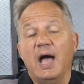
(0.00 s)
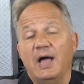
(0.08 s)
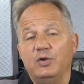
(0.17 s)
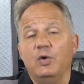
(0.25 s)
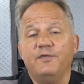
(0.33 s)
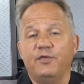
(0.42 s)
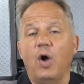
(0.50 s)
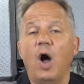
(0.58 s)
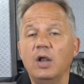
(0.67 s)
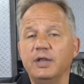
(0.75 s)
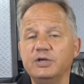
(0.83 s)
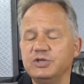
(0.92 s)
I do it for
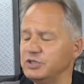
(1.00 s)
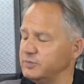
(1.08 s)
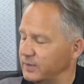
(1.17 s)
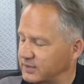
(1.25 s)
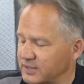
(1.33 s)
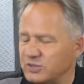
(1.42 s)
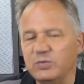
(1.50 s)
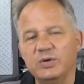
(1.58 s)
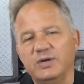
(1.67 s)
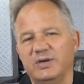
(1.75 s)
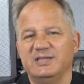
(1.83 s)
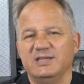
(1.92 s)
all engines, but this
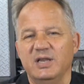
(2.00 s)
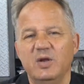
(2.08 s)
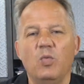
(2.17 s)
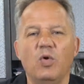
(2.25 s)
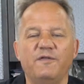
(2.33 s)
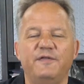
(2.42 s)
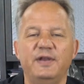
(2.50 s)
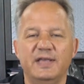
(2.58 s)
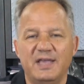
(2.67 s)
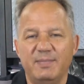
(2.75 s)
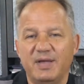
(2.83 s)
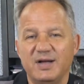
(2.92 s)
one a little more
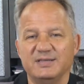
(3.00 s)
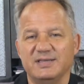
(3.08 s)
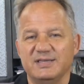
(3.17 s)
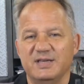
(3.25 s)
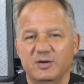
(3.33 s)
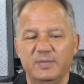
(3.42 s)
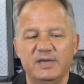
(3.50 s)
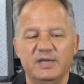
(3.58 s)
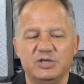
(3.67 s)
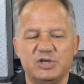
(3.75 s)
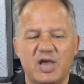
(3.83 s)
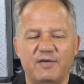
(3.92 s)
finicky because it's
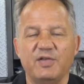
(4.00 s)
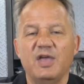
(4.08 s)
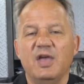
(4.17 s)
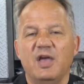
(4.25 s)
intermediate shaft.